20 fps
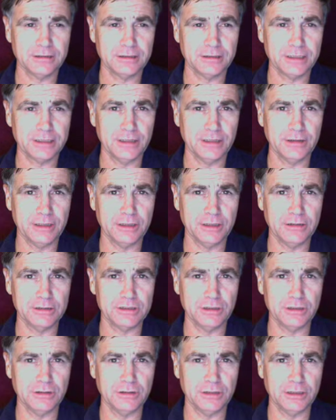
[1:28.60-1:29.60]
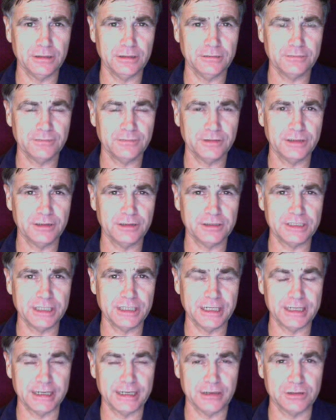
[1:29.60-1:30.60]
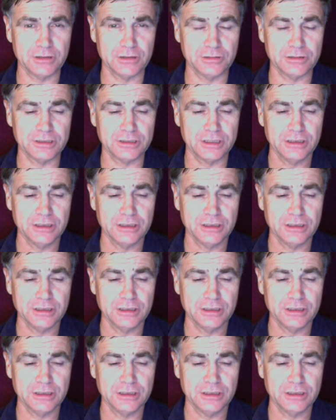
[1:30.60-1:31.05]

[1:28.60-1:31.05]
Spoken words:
here in Arizona for their city councils,